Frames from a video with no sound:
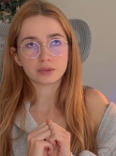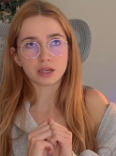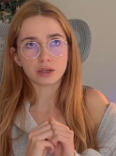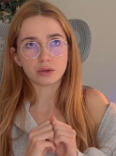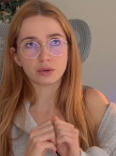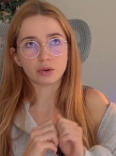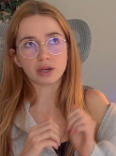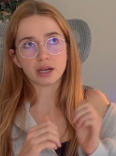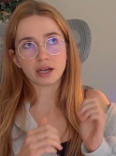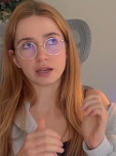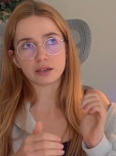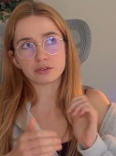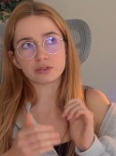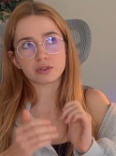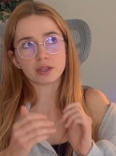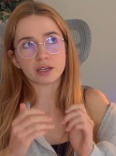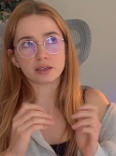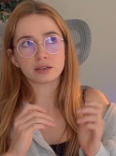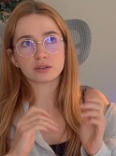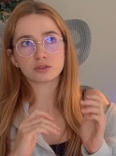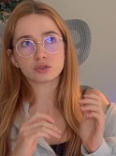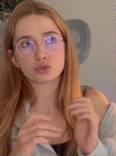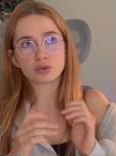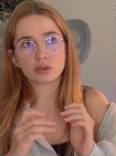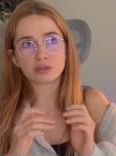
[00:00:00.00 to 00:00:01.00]
or kind of
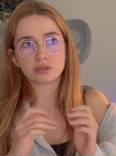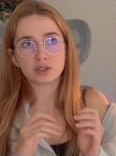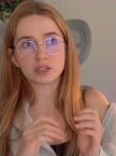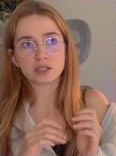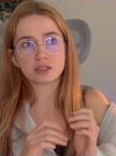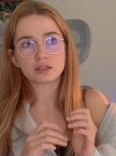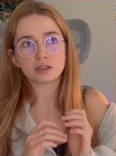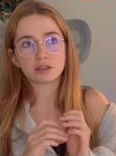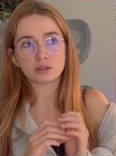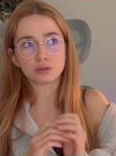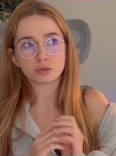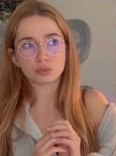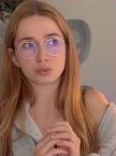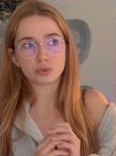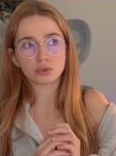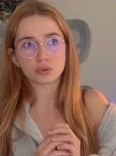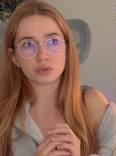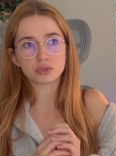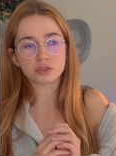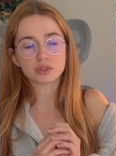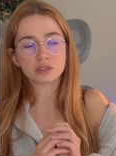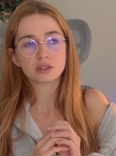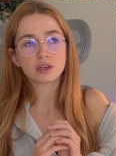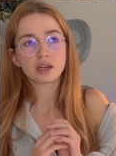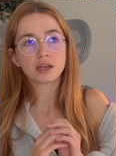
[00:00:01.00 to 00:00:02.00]
like traversing the
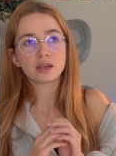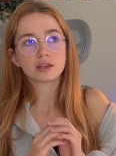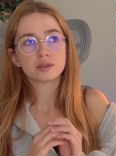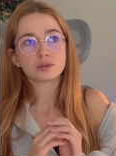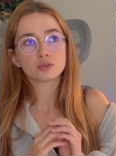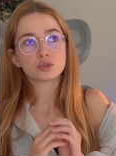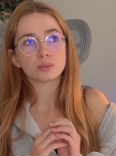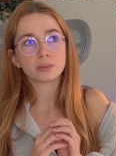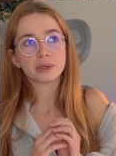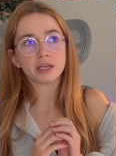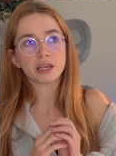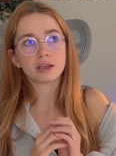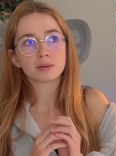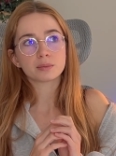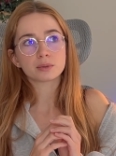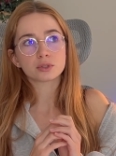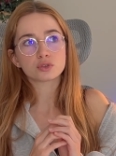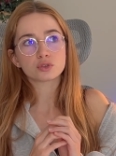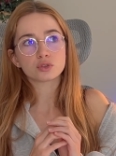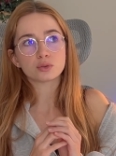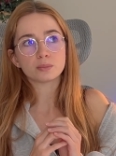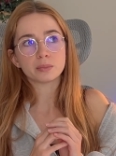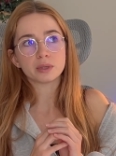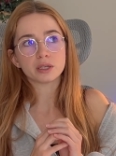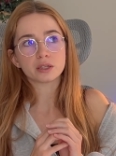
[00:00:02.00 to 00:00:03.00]
rules to be able
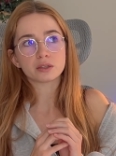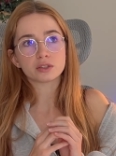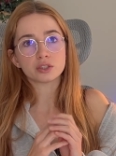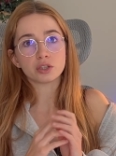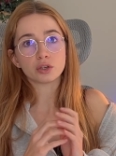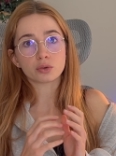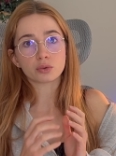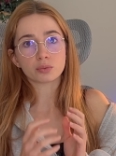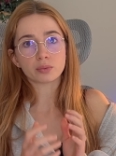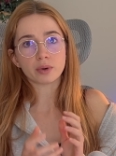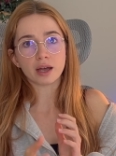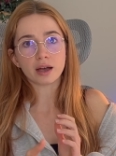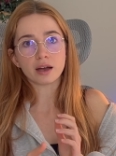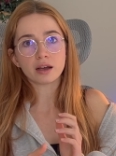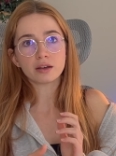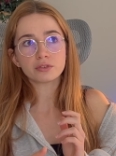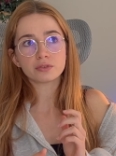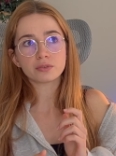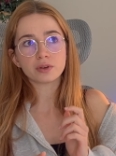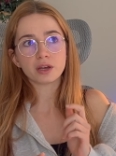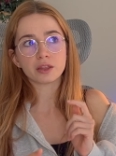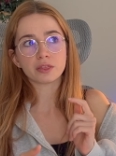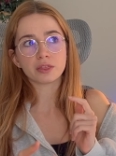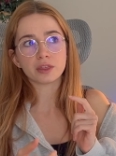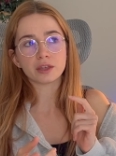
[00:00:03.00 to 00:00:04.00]
to build your graph,
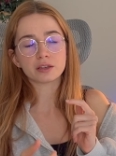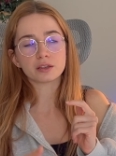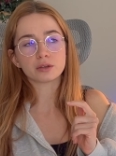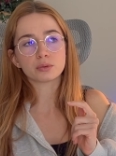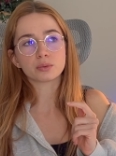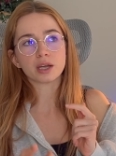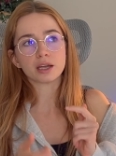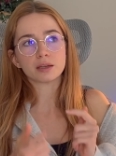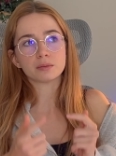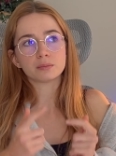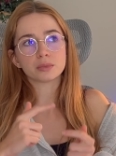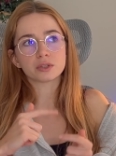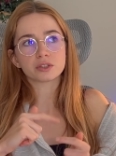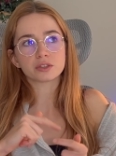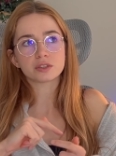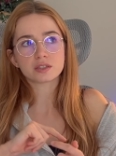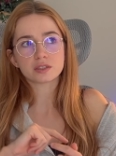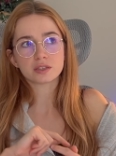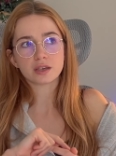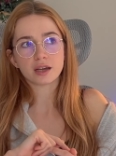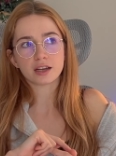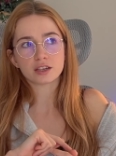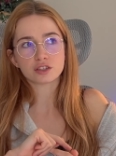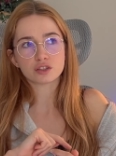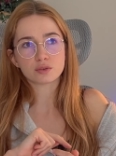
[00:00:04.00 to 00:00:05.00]
I think you can build this
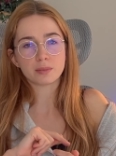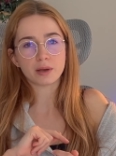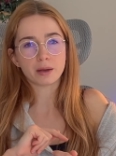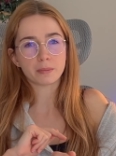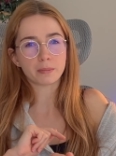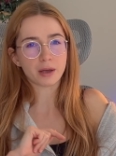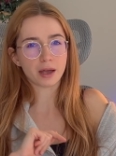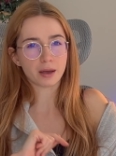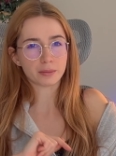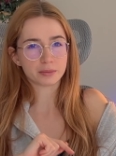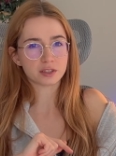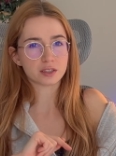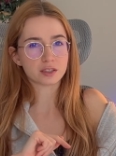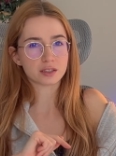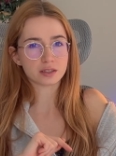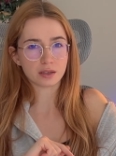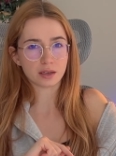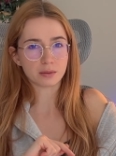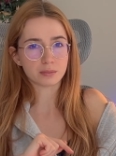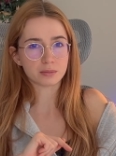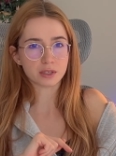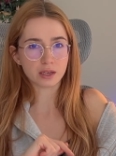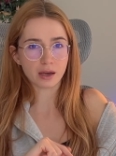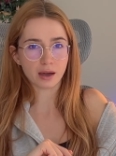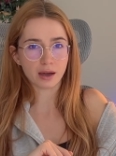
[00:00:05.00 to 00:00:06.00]
hash map at the
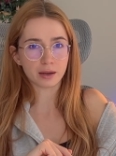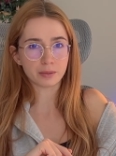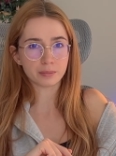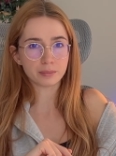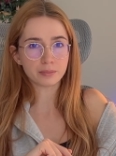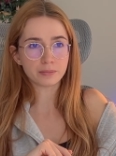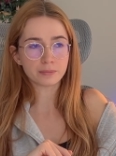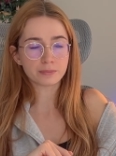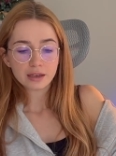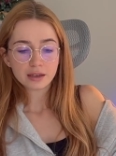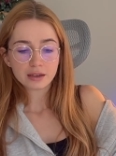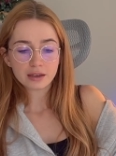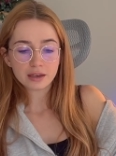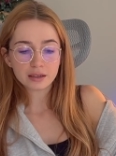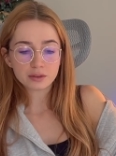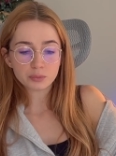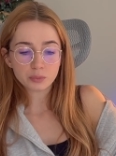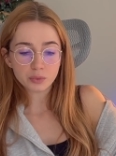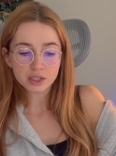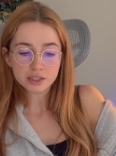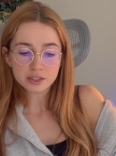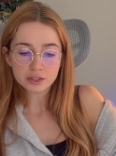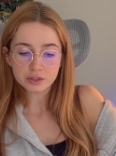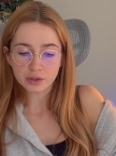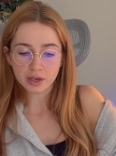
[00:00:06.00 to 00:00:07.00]
same time. And
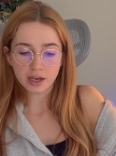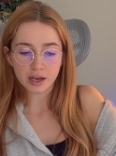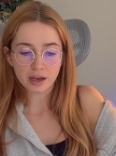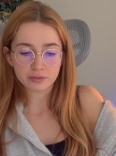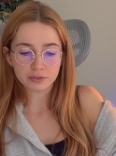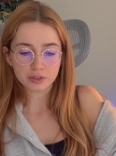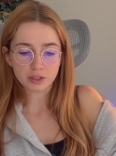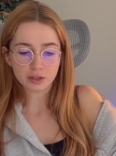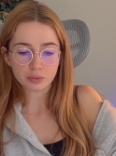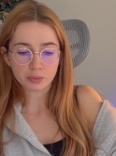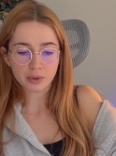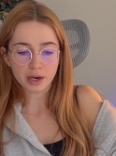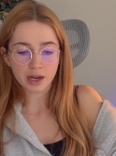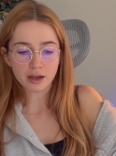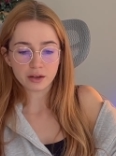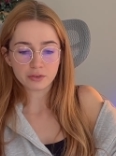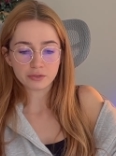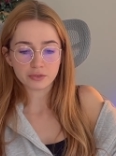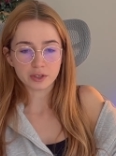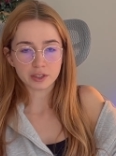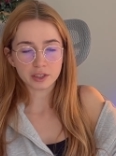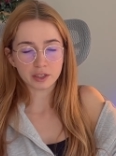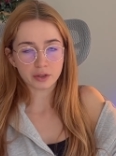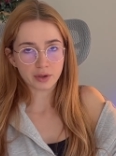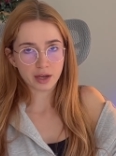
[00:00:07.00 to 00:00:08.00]
once you have the graph
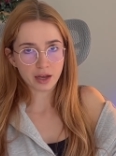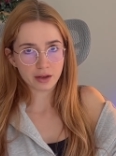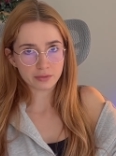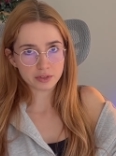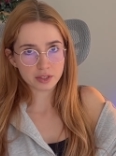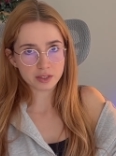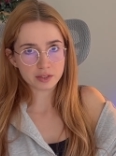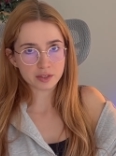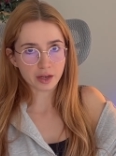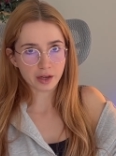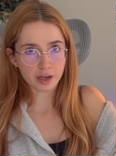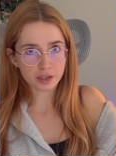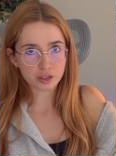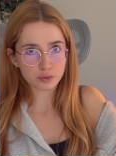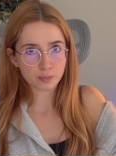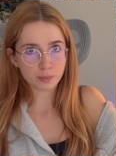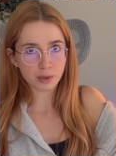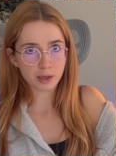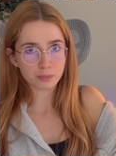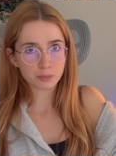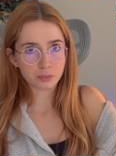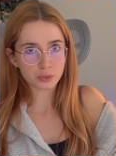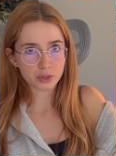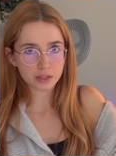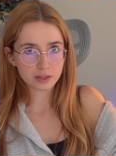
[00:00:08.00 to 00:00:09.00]
and you have this hash
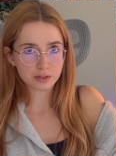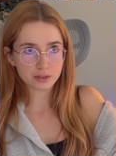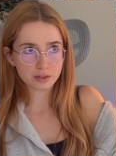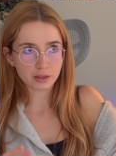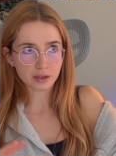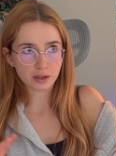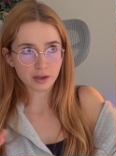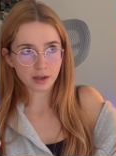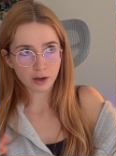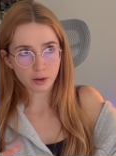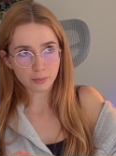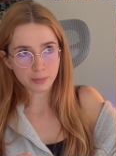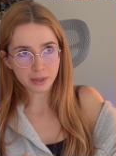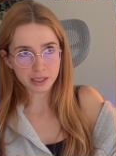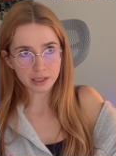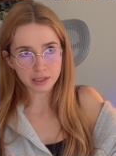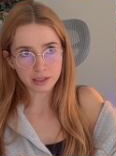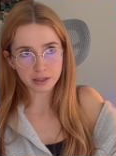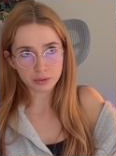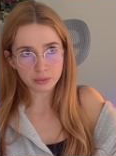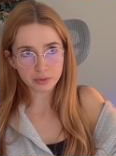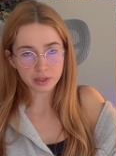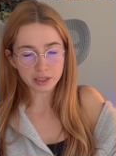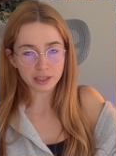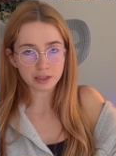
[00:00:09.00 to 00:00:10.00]
map with how many
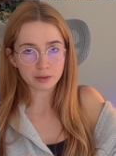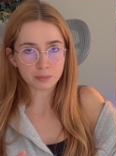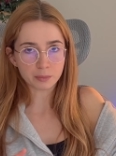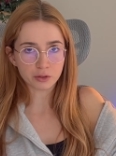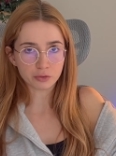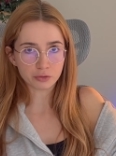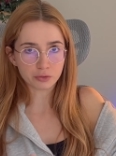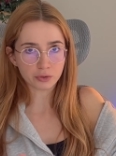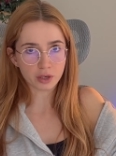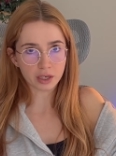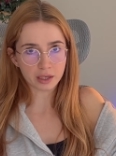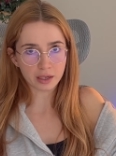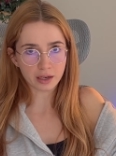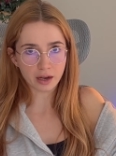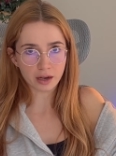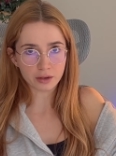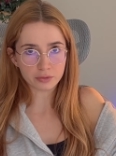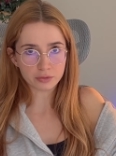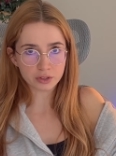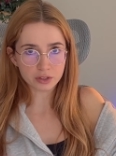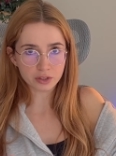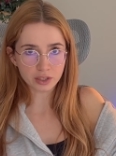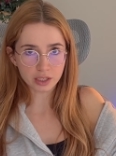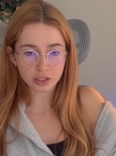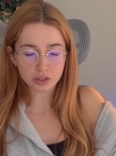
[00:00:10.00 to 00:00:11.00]
you need before and
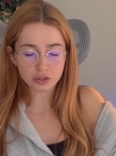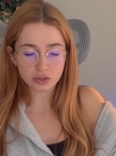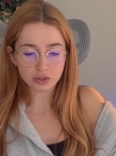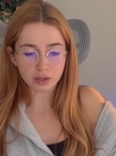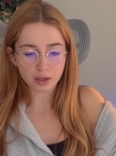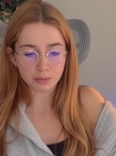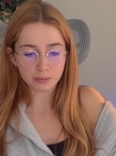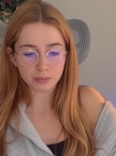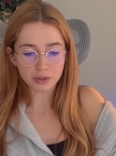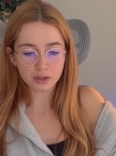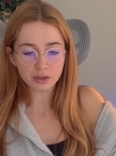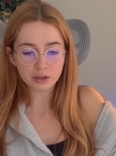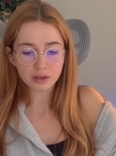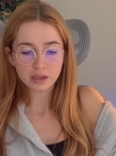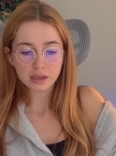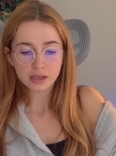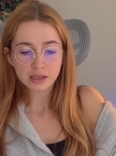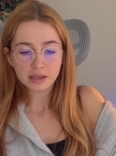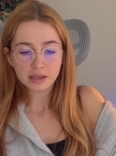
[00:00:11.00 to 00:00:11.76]
after each number,